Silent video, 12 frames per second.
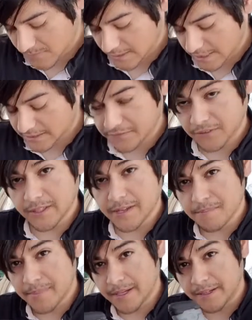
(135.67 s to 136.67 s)
That's fully
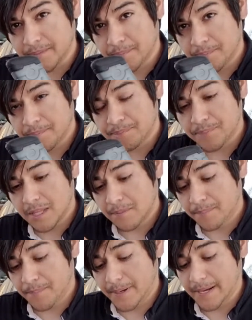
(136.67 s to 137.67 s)
embedded,
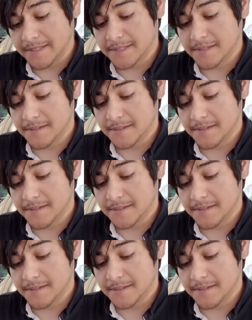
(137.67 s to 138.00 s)
but